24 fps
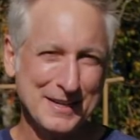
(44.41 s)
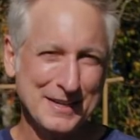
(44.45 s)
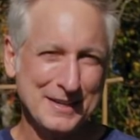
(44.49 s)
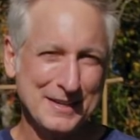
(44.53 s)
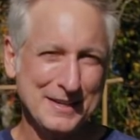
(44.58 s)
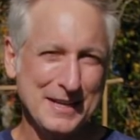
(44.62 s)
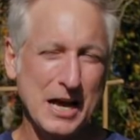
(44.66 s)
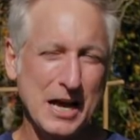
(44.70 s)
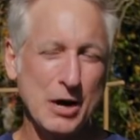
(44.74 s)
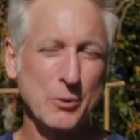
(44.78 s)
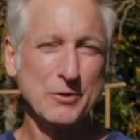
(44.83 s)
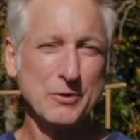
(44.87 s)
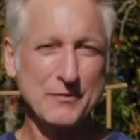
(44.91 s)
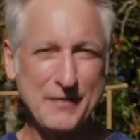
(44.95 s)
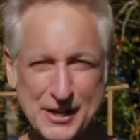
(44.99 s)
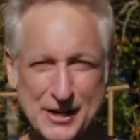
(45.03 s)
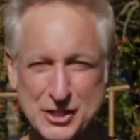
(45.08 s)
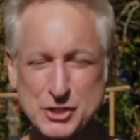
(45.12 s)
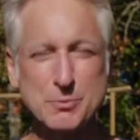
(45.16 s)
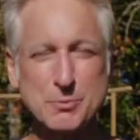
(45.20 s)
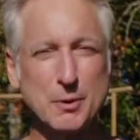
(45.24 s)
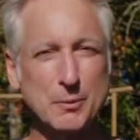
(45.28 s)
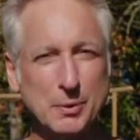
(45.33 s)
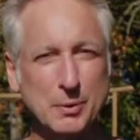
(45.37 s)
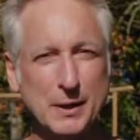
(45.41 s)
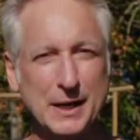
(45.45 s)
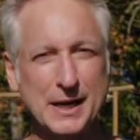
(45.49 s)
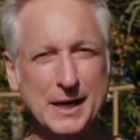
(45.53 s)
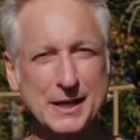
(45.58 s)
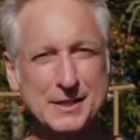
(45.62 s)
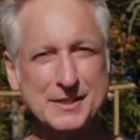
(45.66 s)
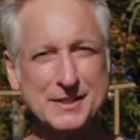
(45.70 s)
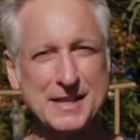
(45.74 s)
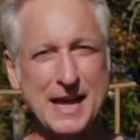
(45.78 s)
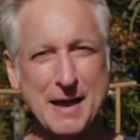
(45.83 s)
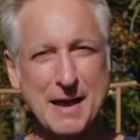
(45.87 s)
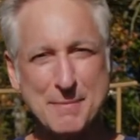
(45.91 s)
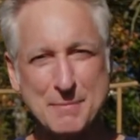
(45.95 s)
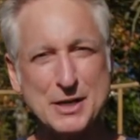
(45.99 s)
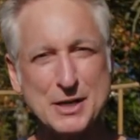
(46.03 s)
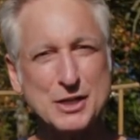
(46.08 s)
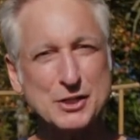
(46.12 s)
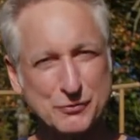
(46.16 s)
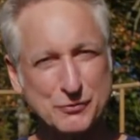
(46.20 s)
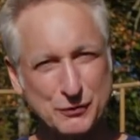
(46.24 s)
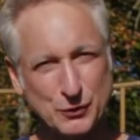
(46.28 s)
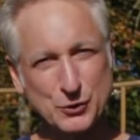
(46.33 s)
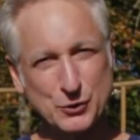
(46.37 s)
Now with vegetable plants, that
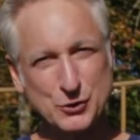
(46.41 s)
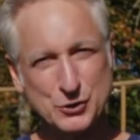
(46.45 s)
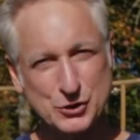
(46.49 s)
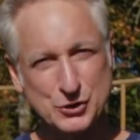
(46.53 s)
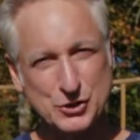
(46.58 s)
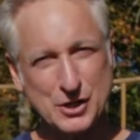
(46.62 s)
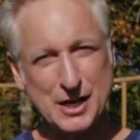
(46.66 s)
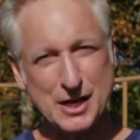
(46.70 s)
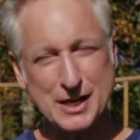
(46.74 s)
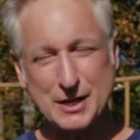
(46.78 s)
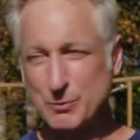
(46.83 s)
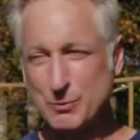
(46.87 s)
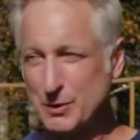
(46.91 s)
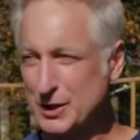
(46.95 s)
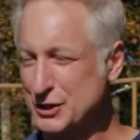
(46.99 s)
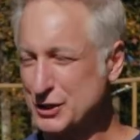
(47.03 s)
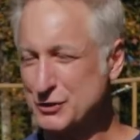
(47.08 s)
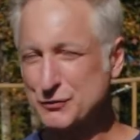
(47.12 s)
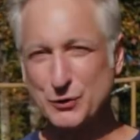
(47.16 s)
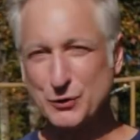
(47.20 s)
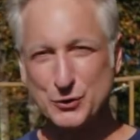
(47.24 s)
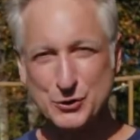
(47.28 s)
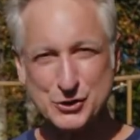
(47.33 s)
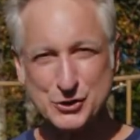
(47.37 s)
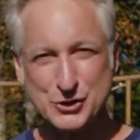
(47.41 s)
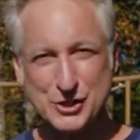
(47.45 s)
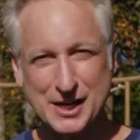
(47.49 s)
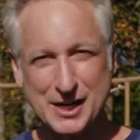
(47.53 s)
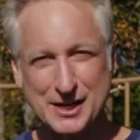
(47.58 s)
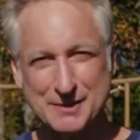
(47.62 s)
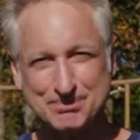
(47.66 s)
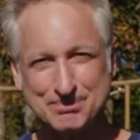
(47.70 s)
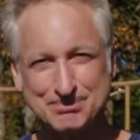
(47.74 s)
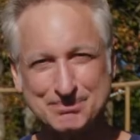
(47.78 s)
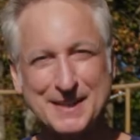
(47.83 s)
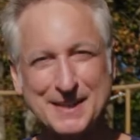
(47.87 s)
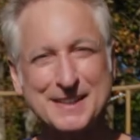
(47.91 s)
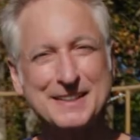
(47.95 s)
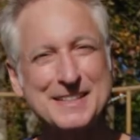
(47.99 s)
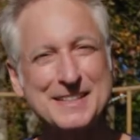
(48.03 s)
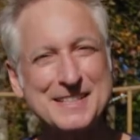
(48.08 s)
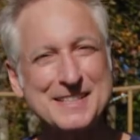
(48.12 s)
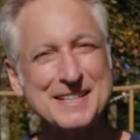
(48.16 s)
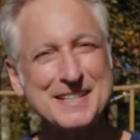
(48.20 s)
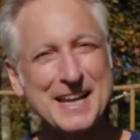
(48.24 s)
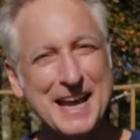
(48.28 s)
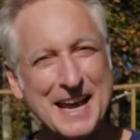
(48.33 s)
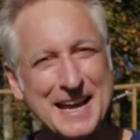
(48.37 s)
means full sun. And what is full sun? At
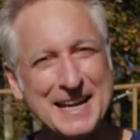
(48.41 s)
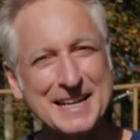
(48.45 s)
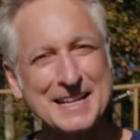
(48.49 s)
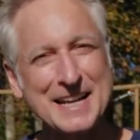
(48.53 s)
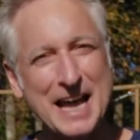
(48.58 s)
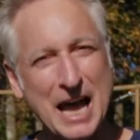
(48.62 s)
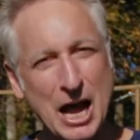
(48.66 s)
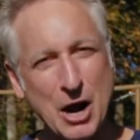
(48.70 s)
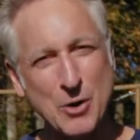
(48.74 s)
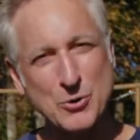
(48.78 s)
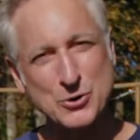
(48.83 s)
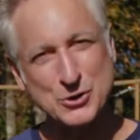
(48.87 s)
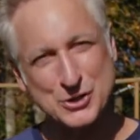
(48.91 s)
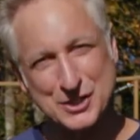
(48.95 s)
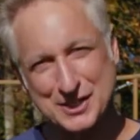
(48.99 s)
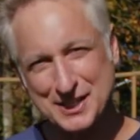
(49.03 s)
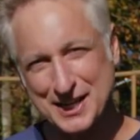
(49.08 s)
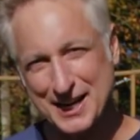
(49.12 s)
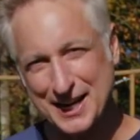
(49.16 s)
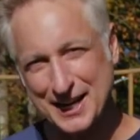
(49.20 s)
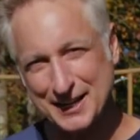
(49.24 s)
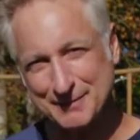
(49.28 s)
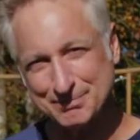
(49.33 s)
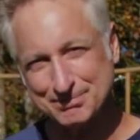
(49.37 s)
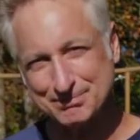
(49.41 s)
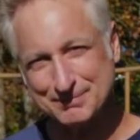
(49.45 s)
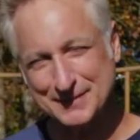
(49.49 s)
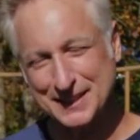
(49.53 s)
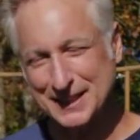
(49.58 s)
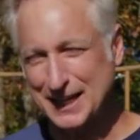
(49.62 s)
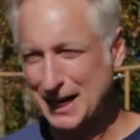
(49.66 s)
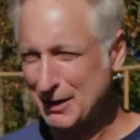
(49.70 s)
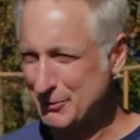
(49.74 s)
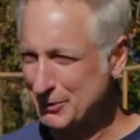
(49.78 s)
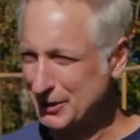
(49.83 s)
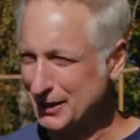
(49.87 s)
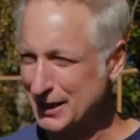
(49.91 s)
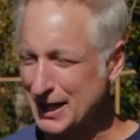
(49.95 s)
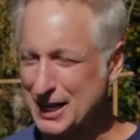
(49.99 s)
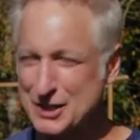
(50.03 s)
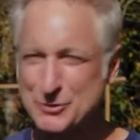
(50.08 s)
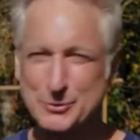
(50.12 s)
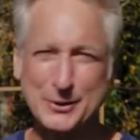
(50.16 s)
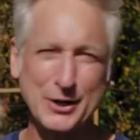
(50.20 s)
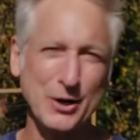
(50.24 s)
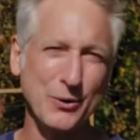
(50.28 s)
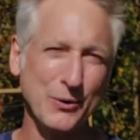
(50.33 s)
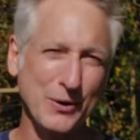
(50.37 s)
least 8 hours a day. And I realize
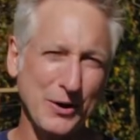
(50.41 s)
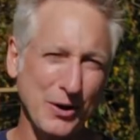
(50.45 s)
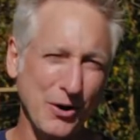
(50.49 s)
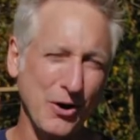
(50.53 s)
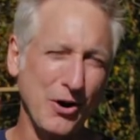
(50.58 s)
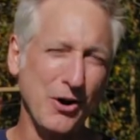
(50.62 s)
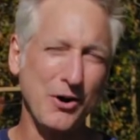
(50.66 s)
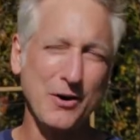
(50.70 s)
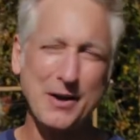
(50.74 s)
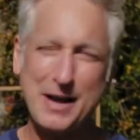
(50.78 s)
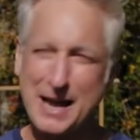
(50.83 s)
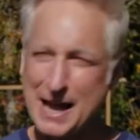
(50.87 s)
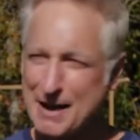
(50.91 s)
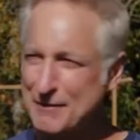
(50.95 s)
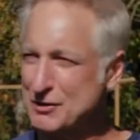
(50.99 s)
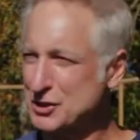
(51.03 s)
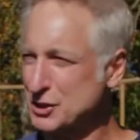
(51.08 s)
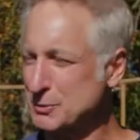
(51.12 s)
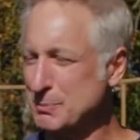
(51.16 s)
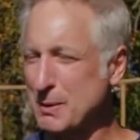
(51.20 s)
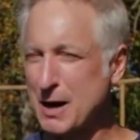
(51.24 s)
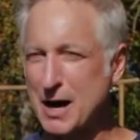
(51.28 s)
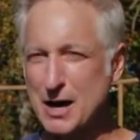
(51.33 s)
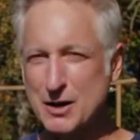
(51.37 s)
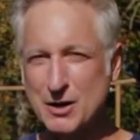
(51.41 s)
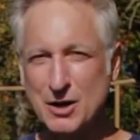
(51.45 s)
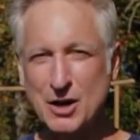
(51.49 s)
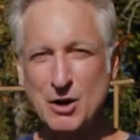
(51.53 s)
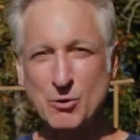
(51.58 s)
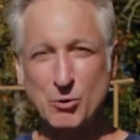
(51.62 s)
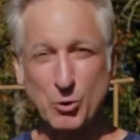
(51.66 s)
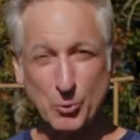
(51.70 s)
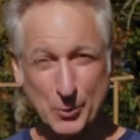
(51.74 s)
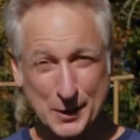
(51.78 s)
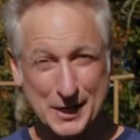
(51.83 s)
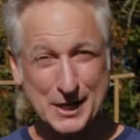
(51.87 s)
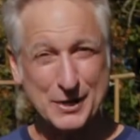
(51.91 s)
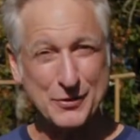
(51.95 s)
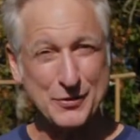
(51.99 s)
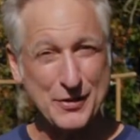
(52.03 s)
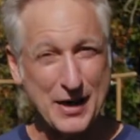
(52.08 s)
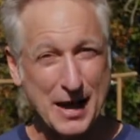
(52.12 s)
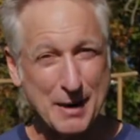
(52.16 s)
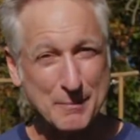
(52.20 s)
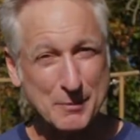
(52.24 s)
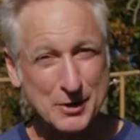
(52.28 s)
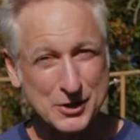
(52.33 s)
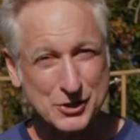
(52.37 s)
we don't all have a spot where we get
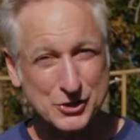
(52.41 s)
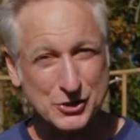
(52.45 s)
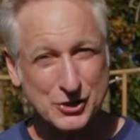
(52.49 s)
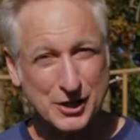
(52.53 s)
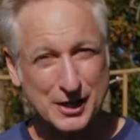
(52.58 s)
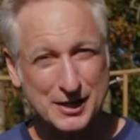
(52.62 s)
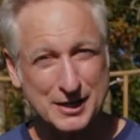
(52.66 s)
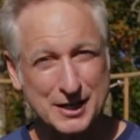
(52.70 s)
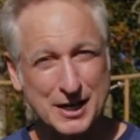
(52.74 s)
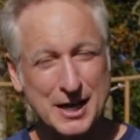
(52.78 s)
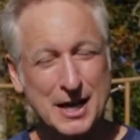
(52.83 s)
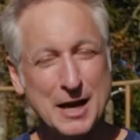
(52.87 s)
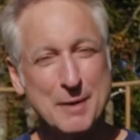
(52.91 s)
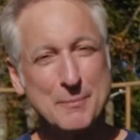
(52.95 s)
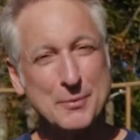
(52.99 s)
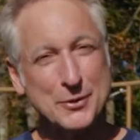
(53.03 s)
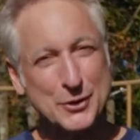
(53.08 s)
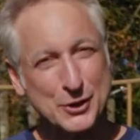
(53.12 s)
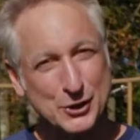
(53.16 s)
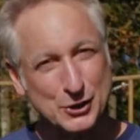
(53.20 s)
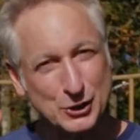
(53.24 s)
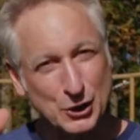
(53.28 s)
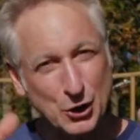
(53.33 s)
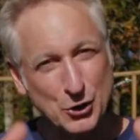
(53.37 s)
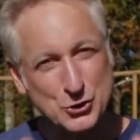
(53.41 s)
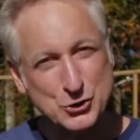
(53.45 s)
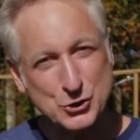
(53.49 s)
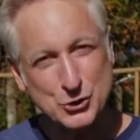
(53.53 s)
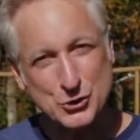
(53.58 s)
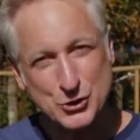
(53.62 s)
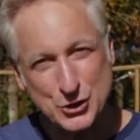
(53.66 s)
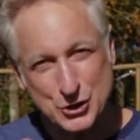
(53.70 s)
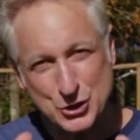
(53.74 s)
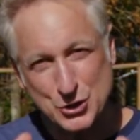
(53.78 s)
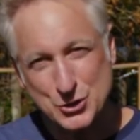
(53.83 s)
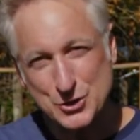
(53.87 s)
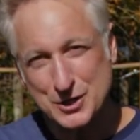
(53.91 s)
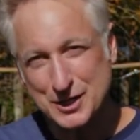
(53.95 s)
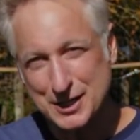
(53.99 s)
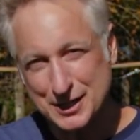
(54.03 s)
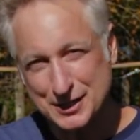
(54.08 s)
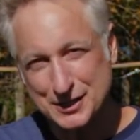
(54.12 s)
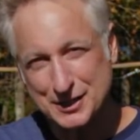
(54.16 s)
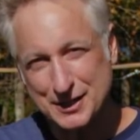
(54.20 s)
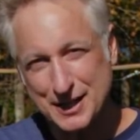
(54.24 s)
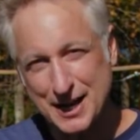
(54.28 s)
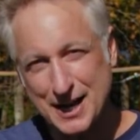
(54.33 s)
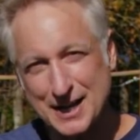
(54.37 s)
that much sun, but the closer that you can get
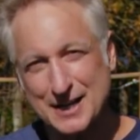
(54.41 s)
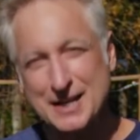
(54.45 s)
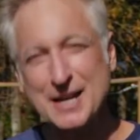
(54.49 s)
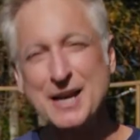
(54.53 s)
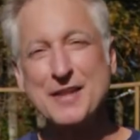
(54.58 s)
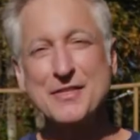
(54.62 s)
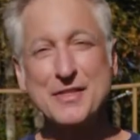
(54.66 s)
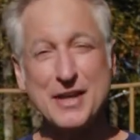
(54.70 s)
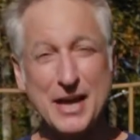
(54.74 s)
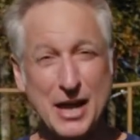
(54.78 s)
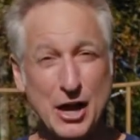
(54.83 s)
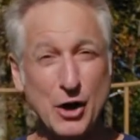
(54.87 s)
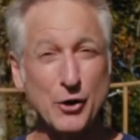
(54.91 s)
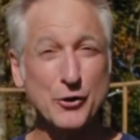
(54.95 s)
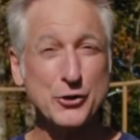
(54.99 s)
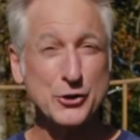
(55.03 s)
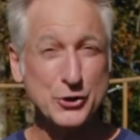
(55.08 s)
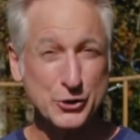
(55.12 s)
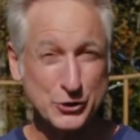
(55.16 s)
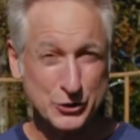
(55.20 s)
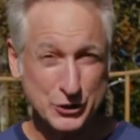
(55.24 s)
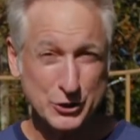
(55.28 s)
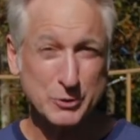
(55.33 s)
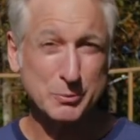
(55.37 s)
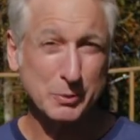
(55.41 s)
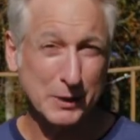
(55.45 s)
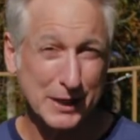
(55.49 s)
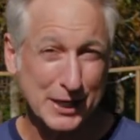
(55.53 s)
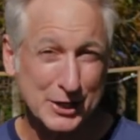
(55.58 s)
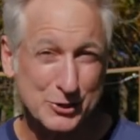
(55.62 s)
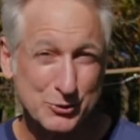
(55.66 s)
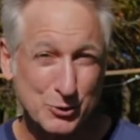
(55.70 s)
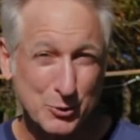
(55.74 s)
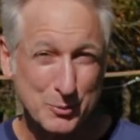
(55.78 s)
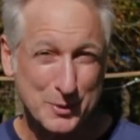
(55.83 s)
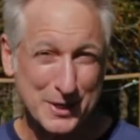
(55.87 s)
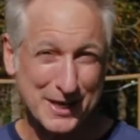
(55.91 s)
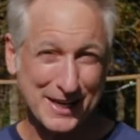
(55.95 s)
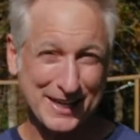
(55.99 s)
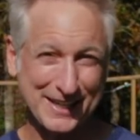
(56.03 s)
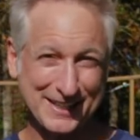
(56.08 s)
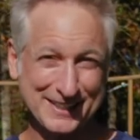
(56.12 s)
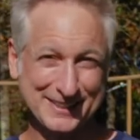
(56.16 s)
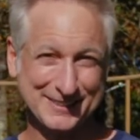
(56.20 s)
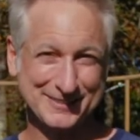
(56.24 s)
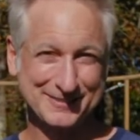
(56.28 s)
to that, the healthier your plants will be.